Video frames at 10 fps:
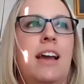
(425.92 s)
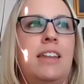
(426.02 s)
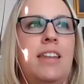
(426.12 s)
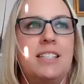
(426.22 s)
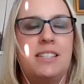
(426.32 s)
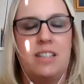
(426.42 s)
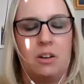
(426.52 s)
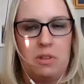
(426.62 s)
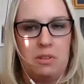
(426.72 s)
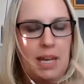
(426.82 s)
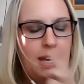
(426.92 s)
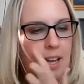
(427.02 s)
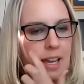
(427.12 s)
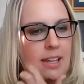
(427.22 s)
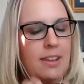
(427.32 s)
And that stuck with me.
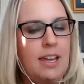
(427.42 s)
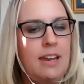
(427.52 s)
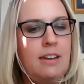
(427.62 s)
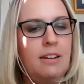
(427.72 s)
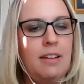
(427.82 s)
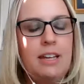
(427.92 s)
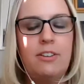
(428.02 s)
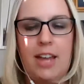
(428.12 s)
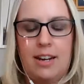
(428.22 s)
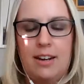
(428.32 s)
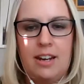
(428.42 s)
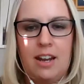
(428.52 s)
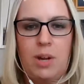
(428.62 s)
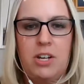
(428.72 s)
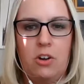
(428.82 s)
And then later that night, I
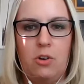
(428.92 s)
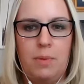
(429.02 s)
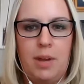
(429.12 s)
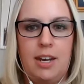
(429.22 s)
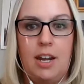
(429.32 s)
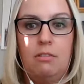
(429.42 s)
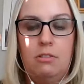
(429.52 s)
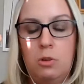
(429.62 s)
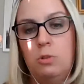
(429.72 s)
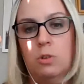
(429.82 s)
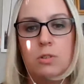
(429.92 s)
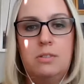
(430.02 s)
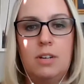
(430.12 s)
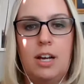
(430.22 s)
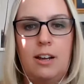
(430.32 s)
went home and I Googled
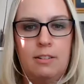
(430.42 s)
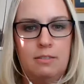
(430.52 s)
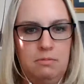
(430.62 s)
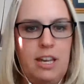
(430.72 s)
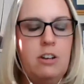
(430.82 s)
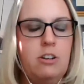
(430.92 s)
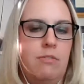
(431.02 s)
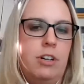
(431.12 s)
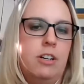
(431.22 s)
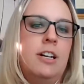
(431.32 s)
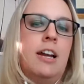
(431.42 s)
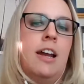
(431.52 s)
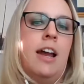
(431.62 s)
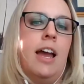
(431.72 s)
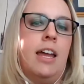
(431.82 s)
caregiver,
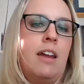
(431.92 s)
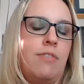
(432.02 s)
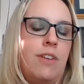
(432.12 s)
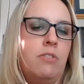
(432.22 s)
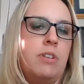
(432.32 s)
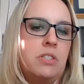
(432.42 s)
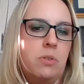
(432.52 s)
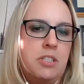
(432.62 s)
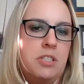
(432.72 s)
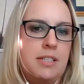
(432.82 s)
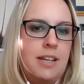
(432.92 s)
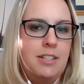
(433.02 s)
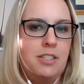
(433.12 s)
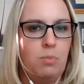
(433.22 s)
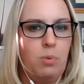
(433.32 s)
and I found resources
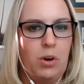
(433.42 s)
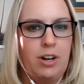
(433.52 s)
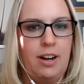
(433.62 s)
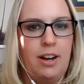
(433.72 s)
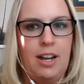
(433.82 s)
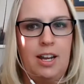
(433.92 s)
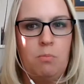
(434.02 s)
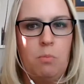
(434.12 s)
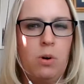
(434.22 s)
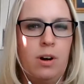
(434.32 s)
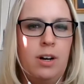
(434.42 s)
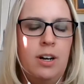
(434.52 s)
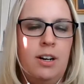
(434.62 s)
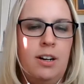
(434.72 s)
and support and more